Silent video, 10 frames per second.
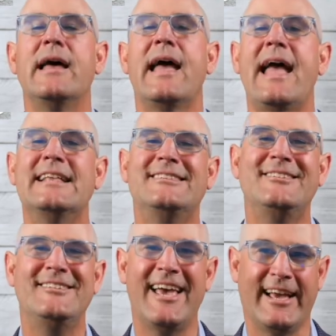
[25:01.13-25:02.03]
And
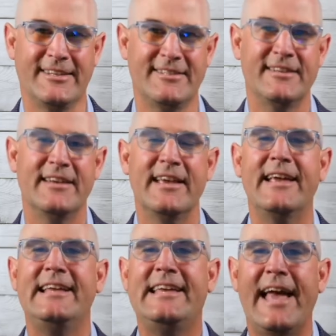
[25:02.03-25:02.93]
6,
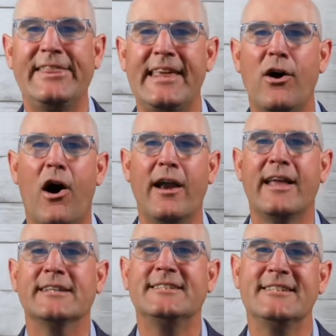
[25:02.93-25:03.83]
get the
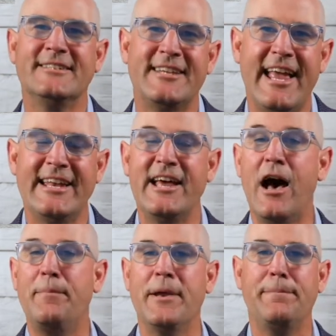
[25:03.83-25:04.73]
audience to stand
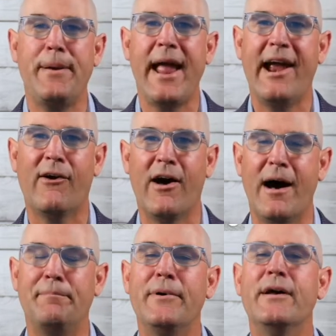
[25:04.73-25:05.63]
up and pair
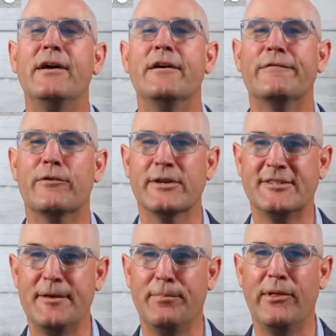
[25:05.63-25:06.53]
up for a
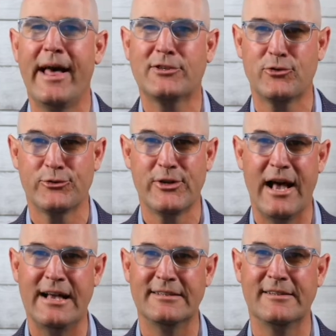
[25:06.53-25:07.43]
simple
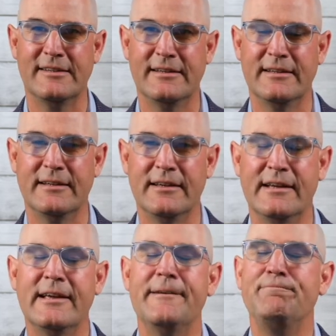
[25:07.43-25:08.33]
exercise.
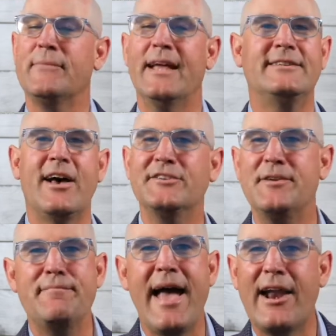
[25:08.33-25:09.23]
It
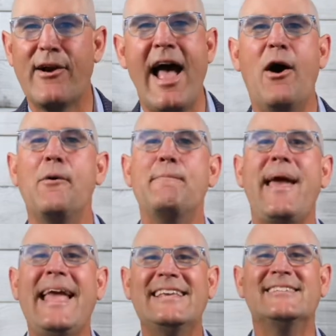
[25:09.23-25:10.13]
doesn't matter how
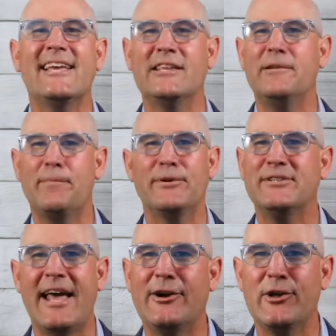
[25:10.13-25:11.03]
amazing the
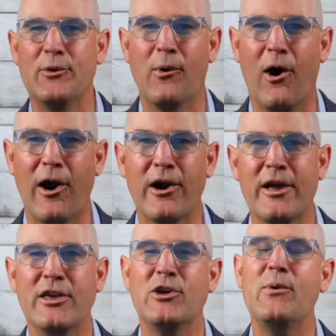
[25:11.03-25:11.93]
presenter you are,
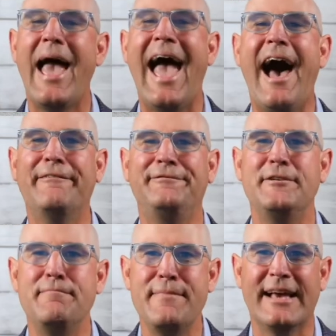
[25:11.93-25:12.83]
you have to
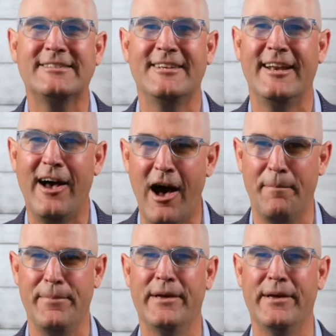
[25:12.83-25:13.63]
mix it up.